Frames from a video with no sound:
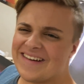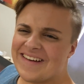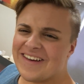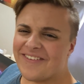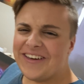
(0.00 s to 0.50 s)

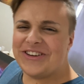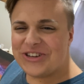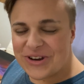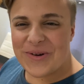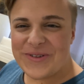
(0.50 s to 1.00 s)
Have I
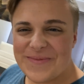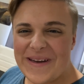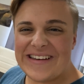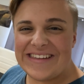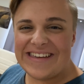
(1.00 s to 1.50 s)
showed you my
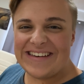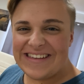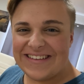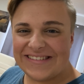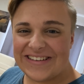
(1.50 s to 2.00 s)

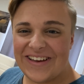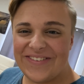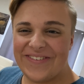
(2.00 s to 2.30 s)
D&D stuff?